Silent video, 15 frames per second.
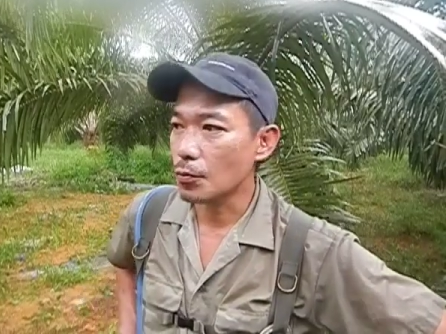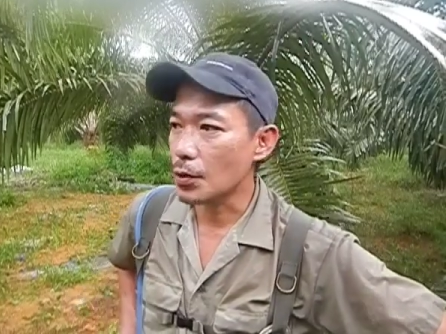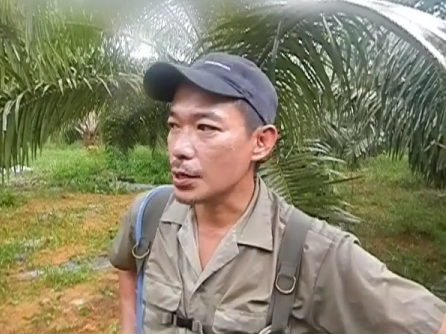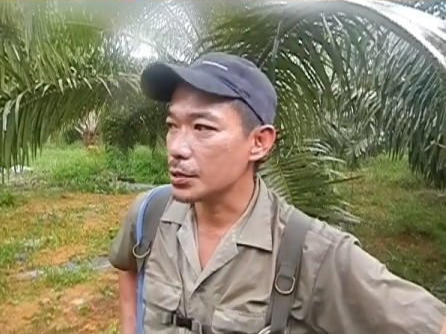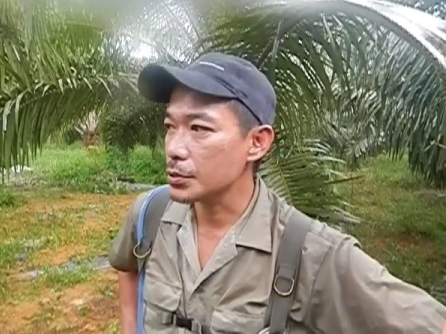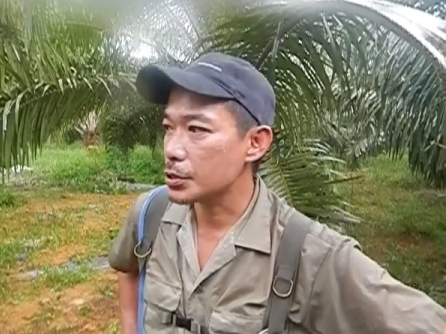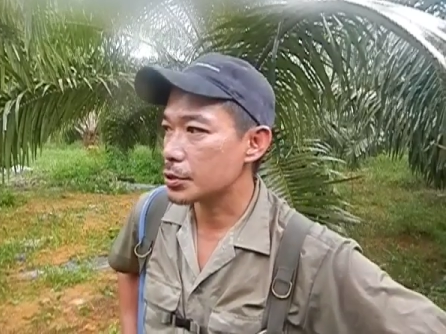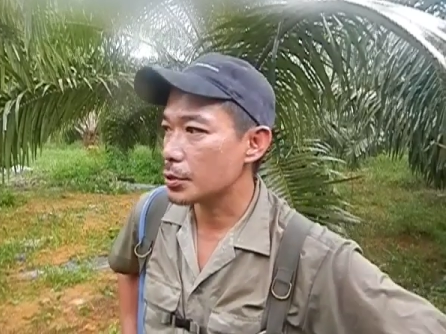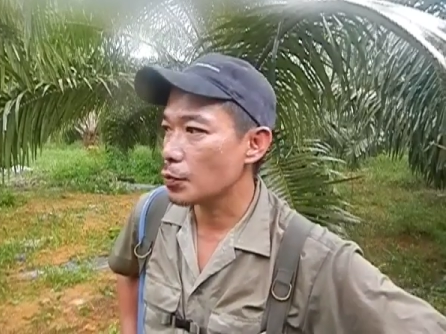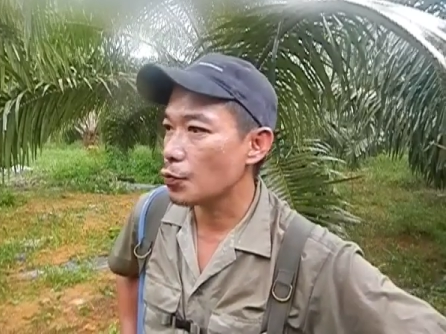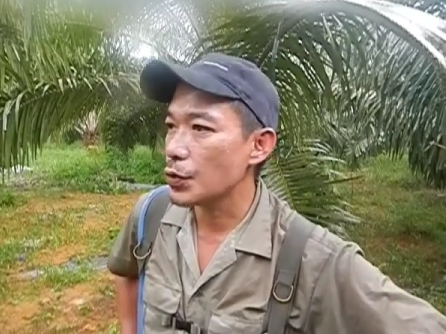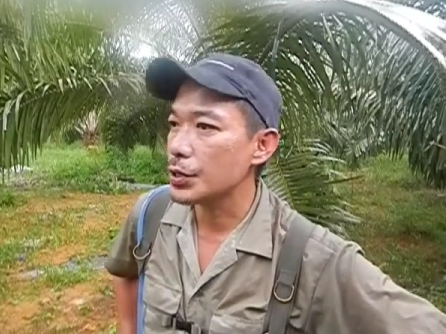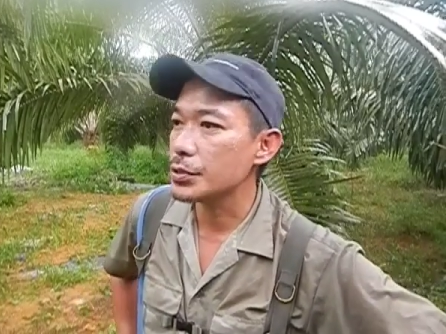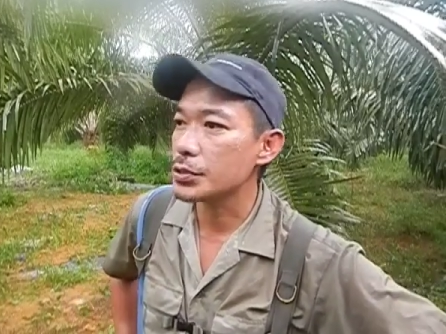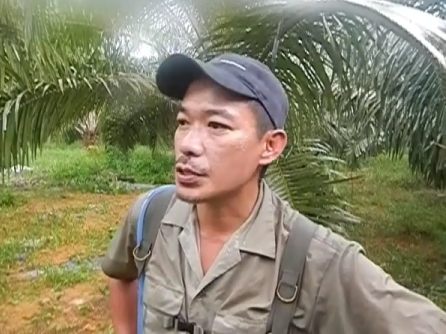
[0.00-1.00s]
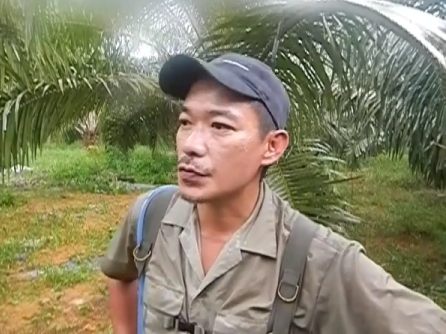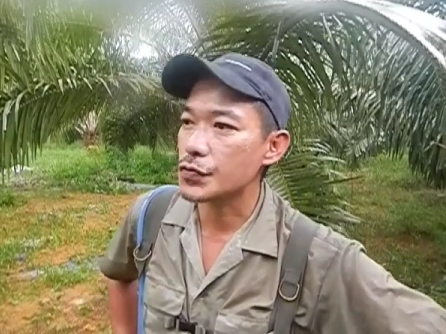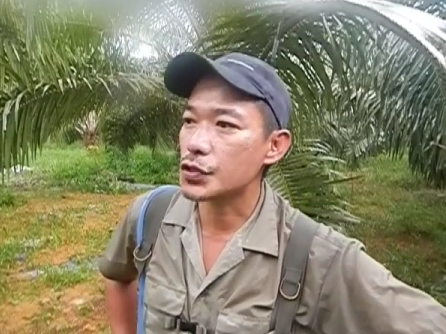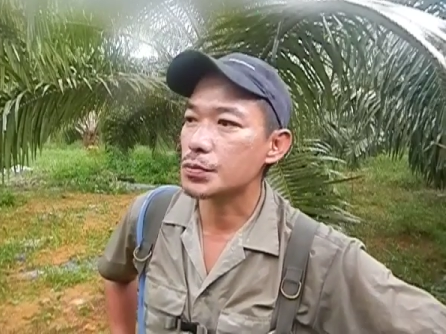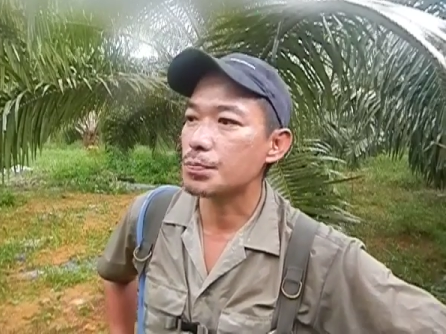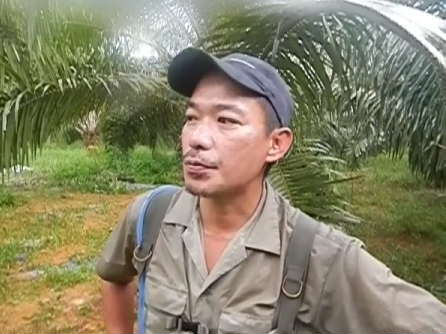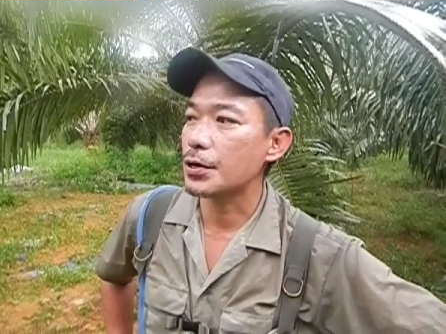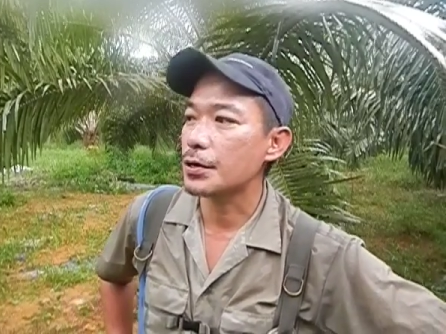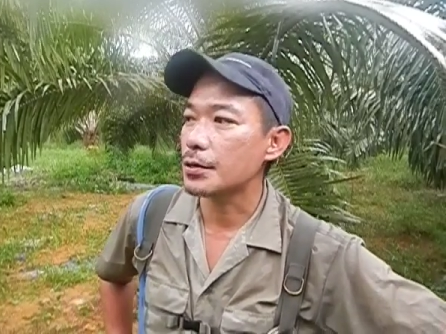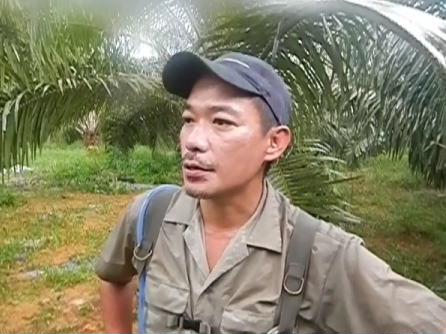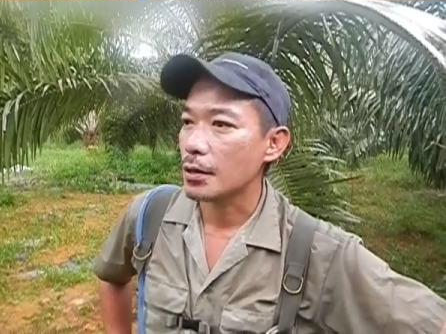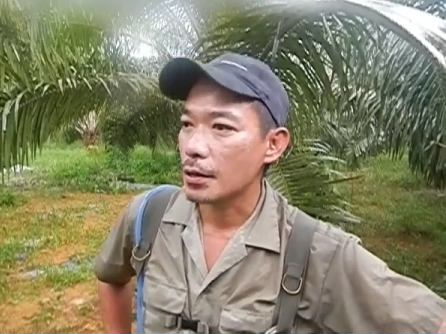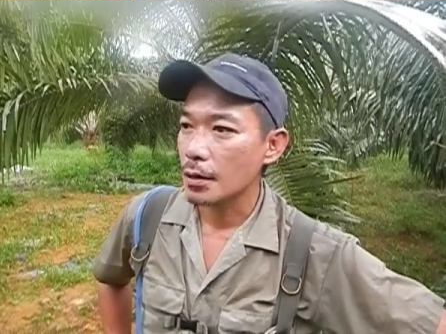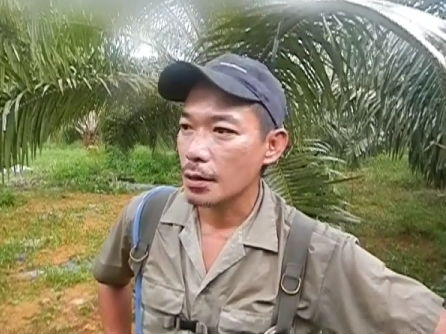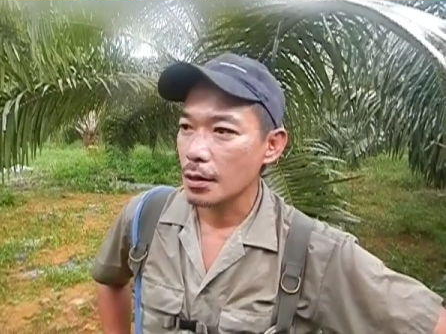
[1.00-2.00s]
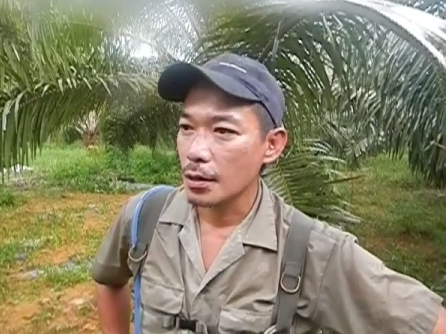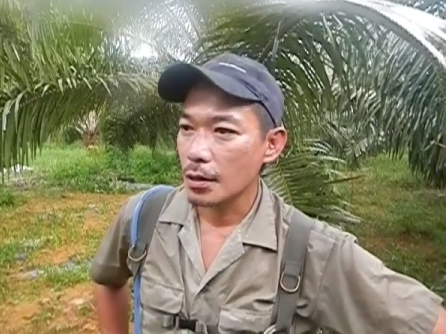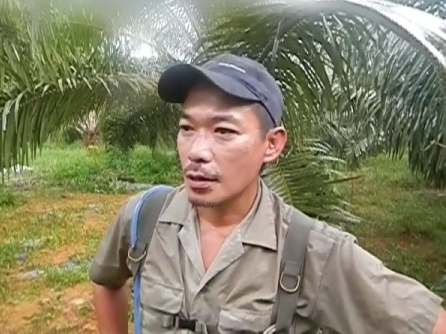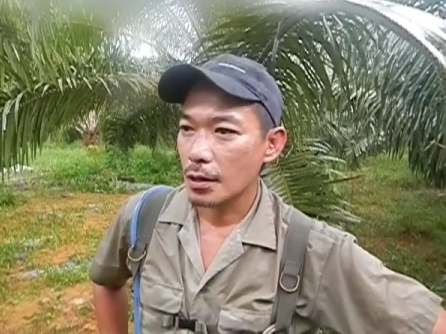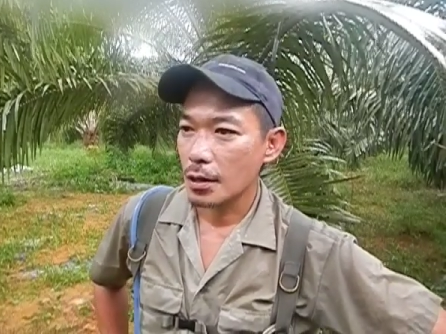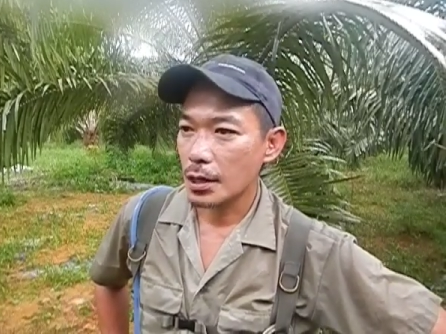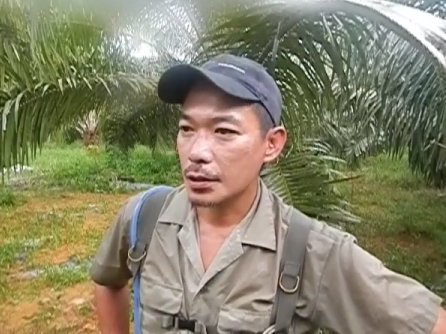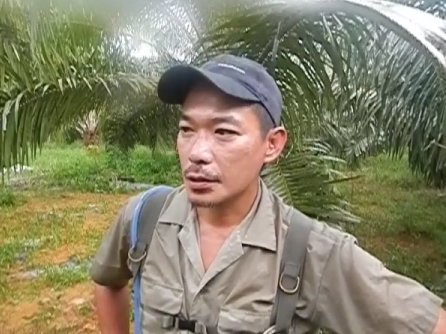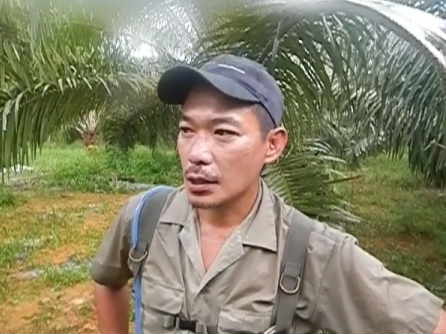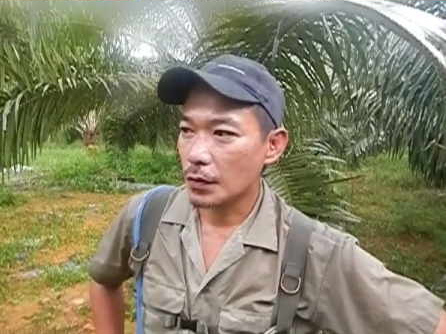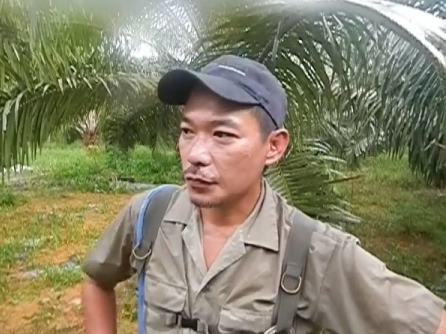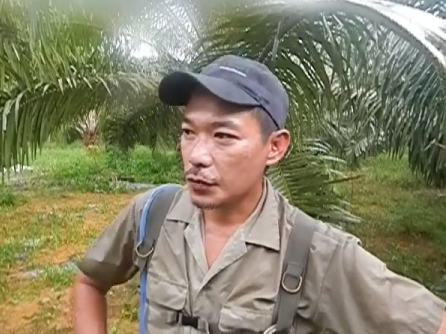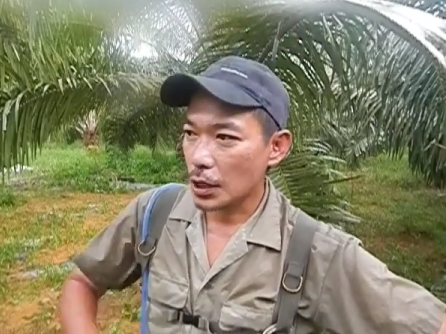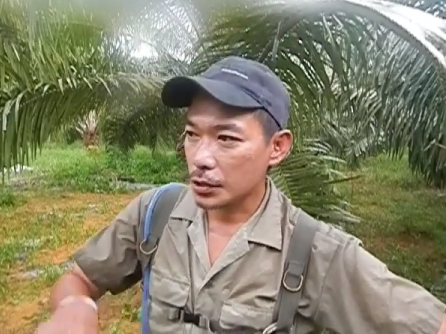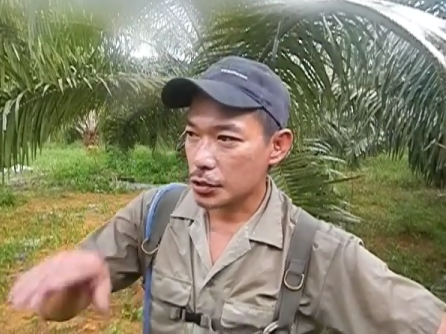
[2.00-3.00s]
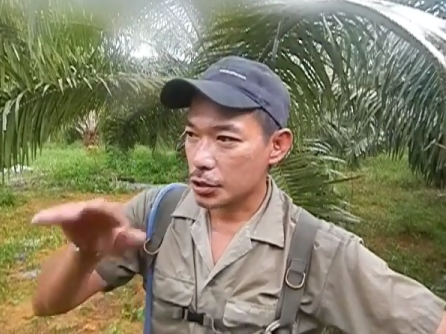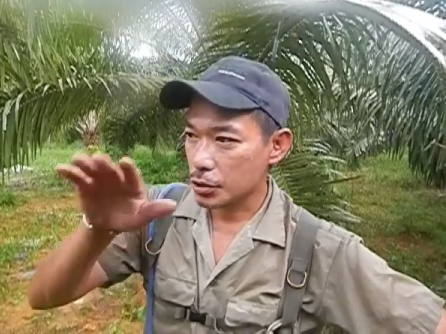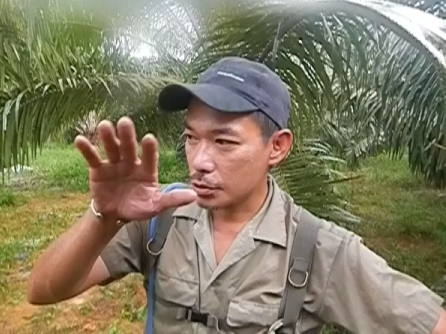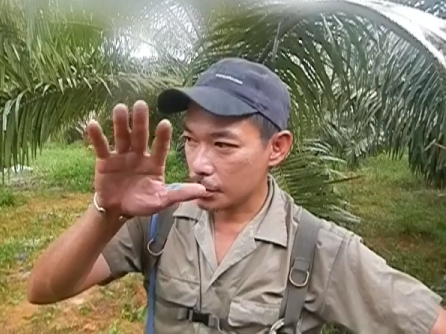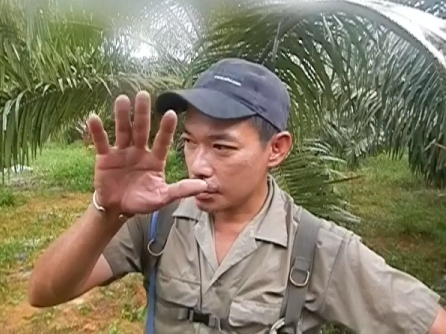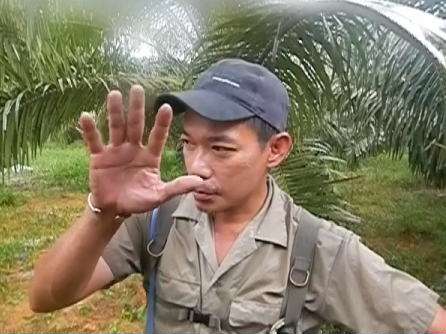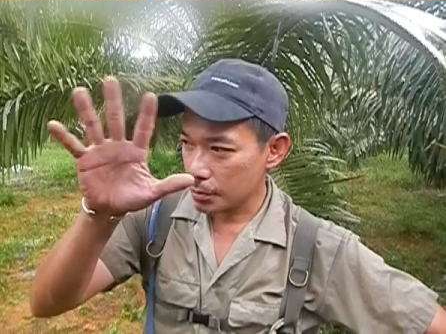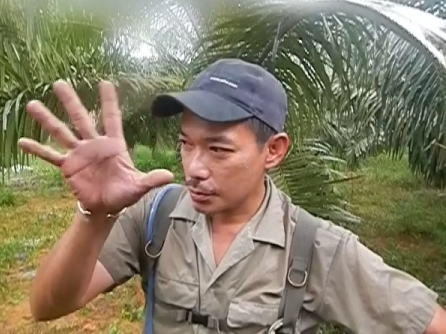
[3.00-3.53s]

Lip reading: once the wings have spread and they have touched